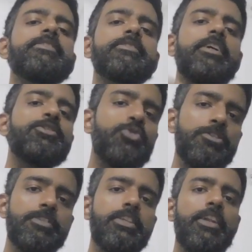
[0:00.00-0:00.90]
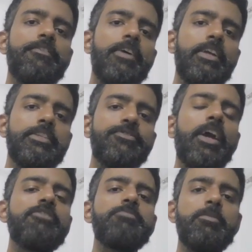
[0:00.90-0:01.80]
Inside source physical files, we
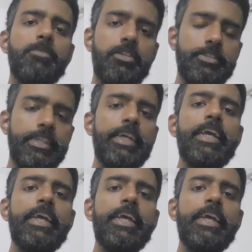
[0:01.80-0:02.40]
have members.